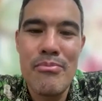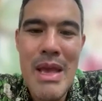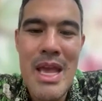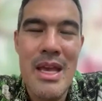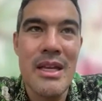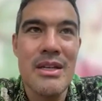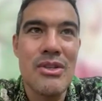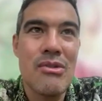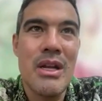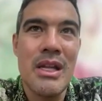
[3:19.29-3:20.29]
being an
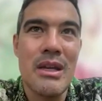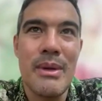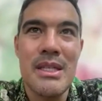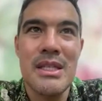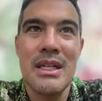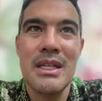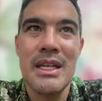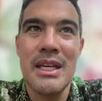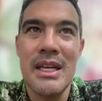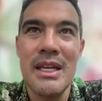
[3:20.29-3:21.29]
Australian,
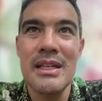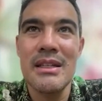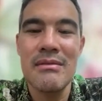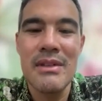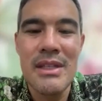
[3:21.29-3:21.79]
basically in